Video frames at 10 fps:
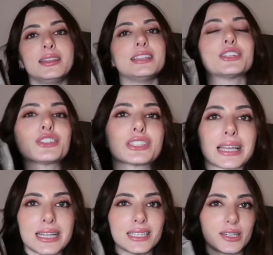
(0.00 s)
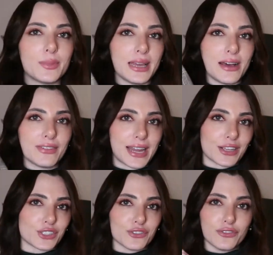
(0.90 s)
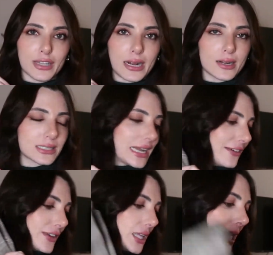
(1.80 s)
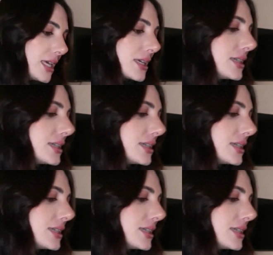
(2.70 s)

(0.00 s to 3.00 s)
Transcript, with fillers: These are just like a little bit of an extra flair, I feel like.